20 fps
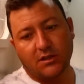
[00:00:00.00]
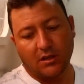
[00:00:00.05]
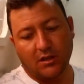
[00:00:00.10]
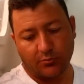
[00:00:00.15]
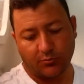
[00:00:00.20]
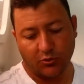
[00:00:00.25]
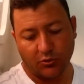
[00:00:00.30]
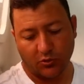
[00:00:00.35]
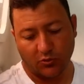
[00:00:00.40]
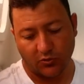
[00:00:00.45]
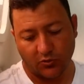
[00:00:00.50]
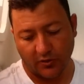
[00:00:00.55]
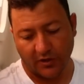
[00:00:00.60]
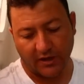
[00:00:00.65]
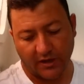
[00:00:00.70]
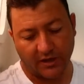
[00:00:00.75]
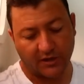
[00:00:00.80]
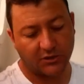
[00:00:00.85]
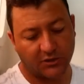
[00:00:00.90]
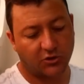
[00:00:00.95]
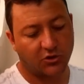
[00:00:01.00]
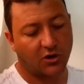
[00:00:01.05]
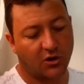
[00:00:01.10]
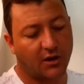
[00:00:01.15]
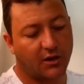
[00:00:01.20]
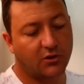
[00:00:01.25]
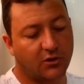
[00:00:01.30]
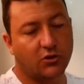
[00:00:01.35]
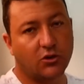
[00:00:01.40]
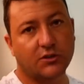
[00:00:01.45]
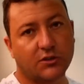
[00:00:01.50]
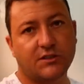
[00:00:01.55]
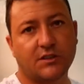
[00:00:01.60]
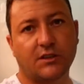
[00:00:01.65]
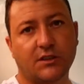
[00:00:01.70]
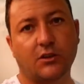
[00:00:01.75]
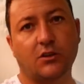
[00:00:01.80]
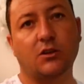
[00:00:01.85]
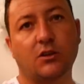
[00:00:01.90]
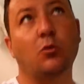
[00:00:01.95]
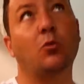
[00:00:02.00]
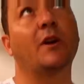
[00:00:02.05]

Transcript: keep your head dry. You're not sitting on a